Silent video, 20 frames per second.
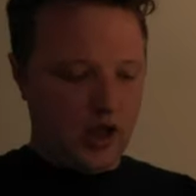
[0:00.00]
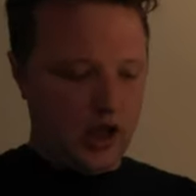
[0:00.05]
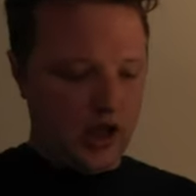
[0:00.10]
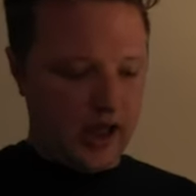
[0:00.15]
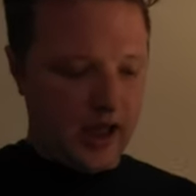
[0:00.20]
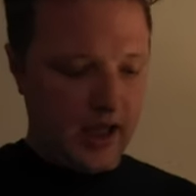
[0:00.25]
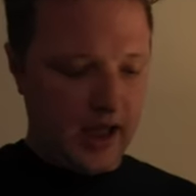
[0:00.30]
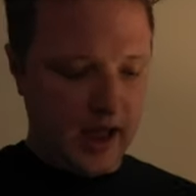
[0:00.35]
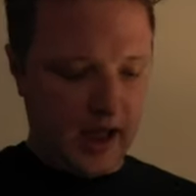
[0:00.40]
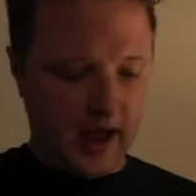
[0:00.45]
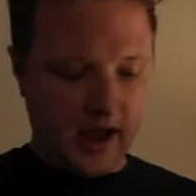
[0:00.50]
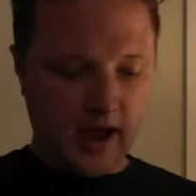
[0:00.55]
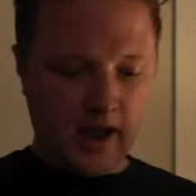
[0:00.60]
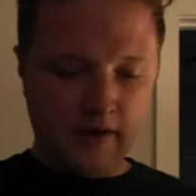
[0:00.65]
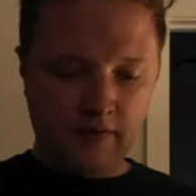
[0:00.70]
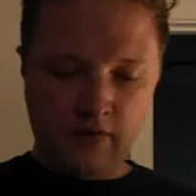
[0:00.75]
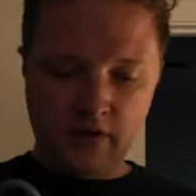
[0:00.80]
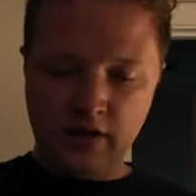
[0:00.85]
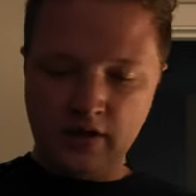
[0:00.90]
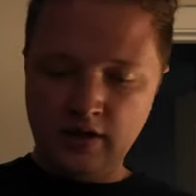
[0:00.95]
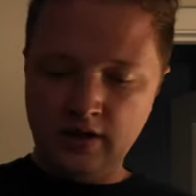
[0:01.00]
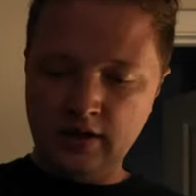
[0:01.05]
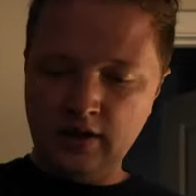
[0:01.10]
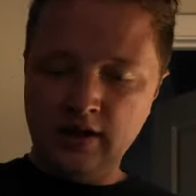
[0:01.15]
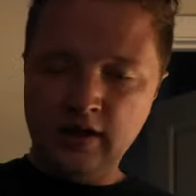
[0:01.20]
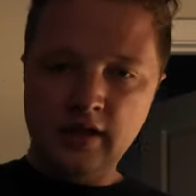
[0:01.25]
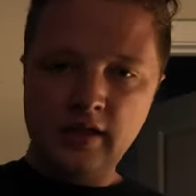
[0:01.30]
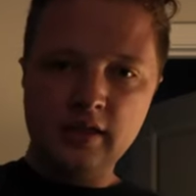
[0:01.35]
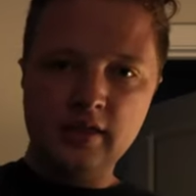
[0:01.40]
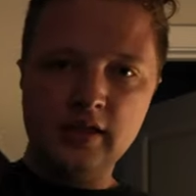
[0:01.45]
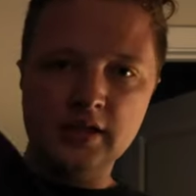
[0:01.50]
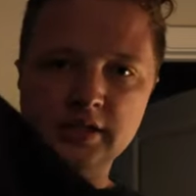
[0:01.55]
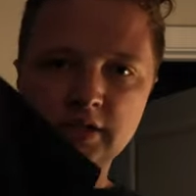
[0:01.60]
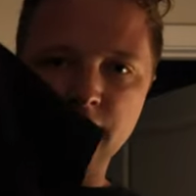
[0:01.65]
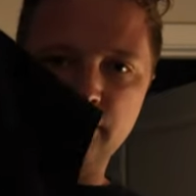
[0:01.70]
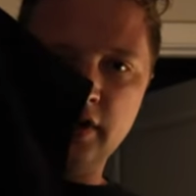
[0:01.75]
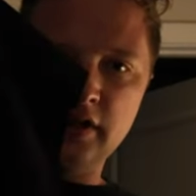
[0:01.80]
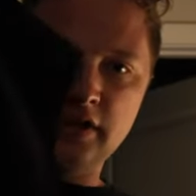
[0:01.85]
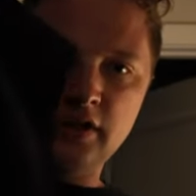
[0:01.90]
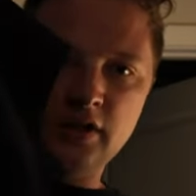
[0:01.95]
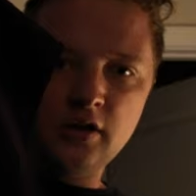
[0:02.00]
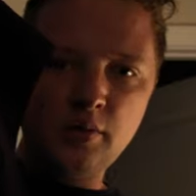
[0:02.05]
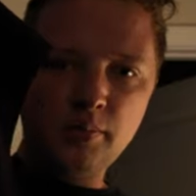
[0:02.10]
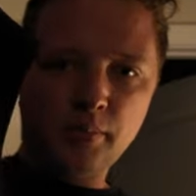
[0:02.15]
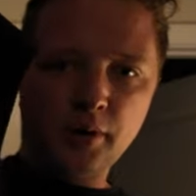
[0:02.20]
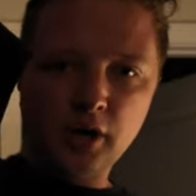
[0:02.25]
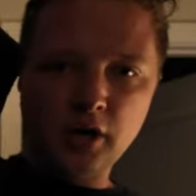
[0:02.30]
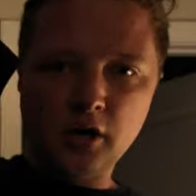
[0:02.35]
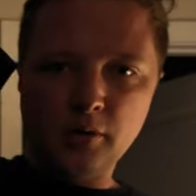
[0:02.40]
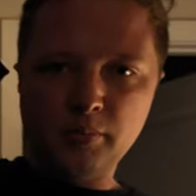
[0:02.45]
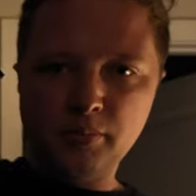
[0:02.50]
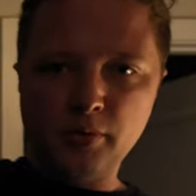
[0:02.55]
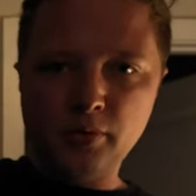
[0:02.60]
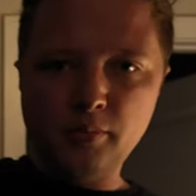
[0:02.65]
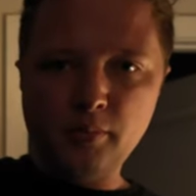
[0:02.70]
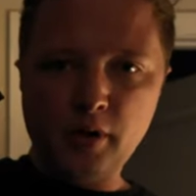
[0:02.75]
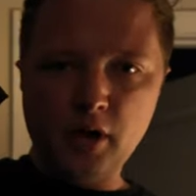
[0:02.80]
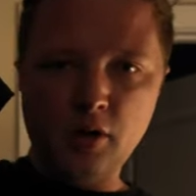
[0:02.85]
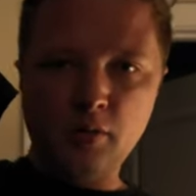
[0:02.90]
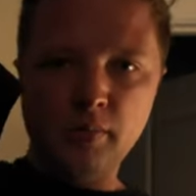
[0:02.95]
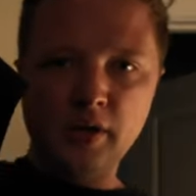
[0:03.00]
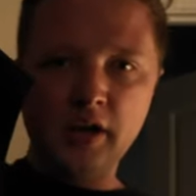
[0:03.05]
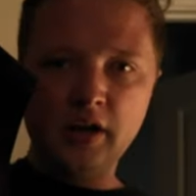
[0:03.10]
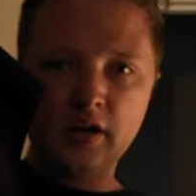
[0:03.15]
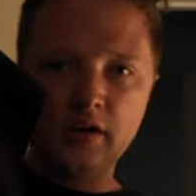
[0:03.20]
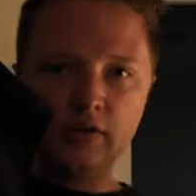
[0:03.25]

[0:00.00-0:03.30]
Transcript: I have this fun little purple moment.